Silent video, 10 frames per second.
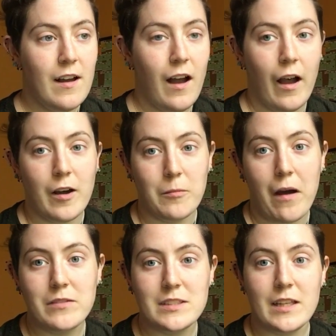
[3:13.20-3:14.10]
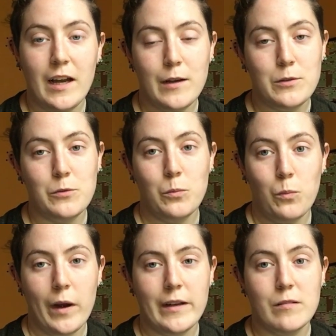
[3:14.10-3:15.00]
Obviously, I had to
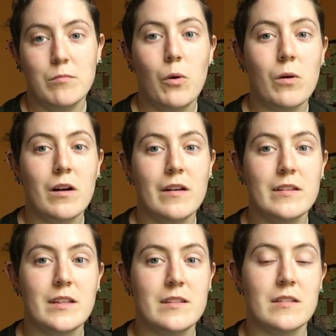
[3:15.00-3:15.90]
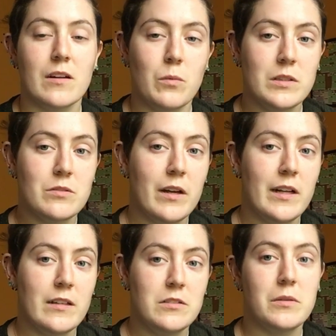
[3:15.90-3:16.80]
write more on the days that I was
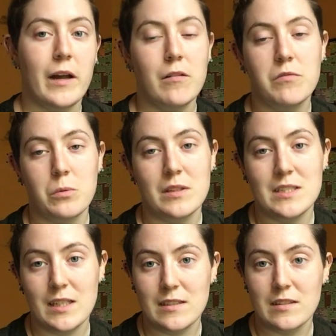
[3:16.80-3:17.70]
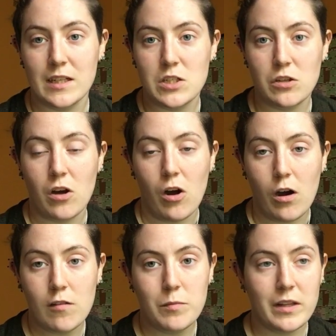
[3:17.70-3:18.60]
writing to account for the days that I took
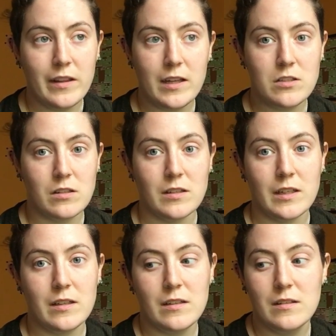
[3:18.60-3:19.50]
off, but I think I took like,